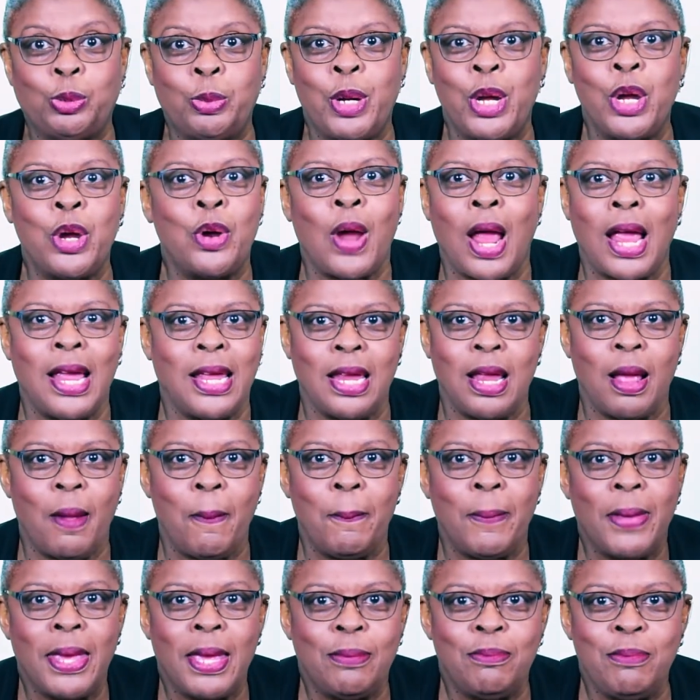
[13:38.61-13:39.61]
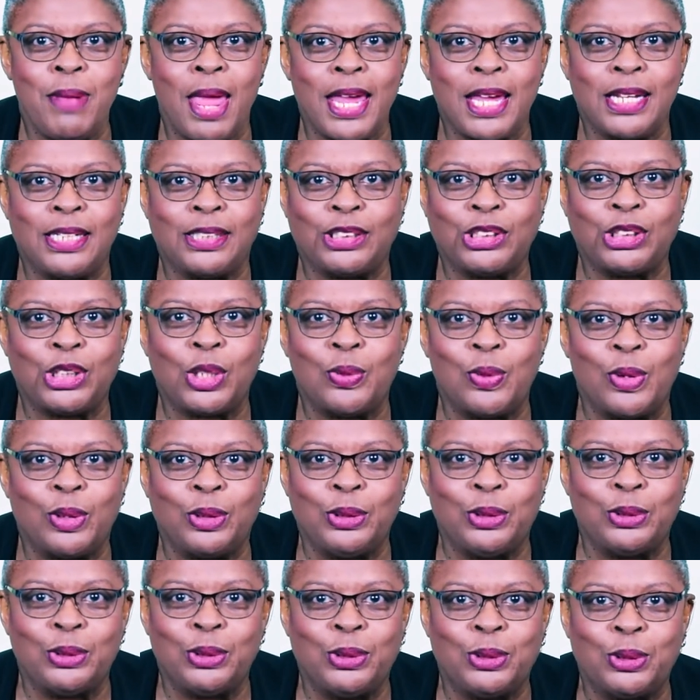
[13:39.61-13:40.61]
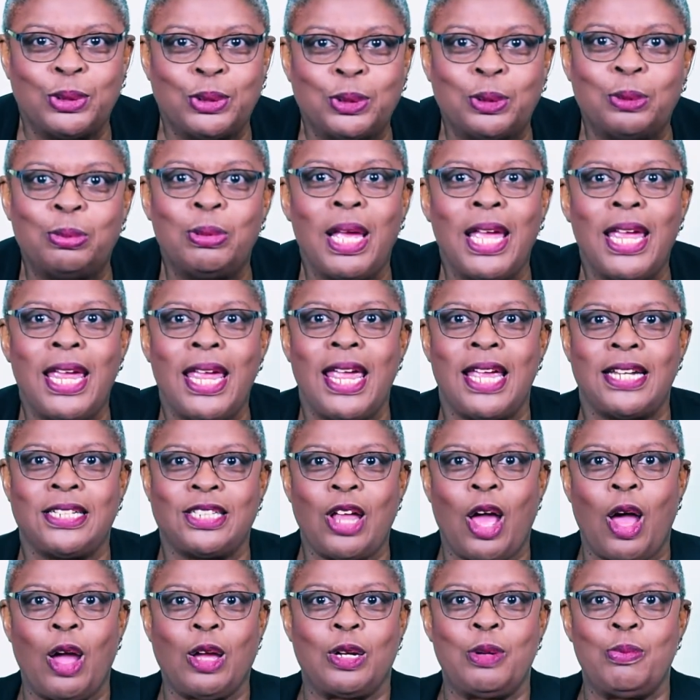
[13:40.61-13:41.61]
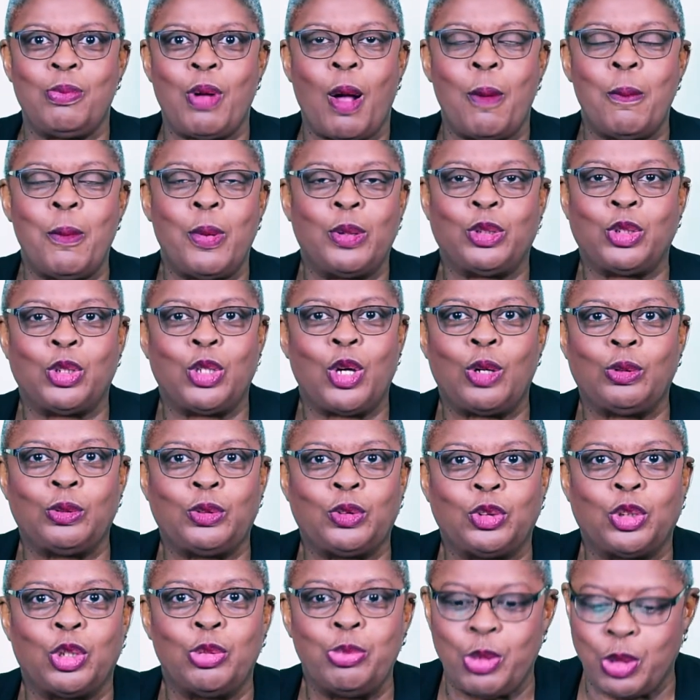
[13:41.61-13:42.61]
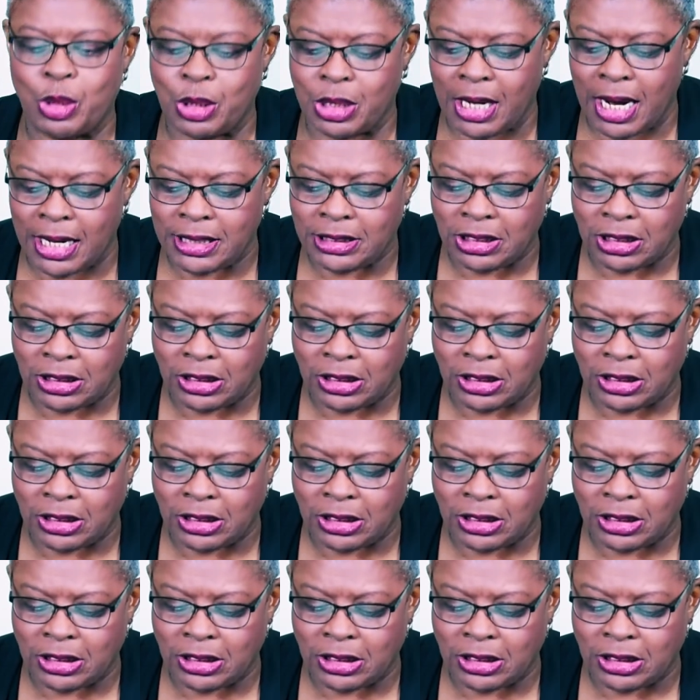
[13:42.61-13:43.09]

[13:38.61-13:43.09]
Here I am making a show on YouTube and talking about multicultural communication.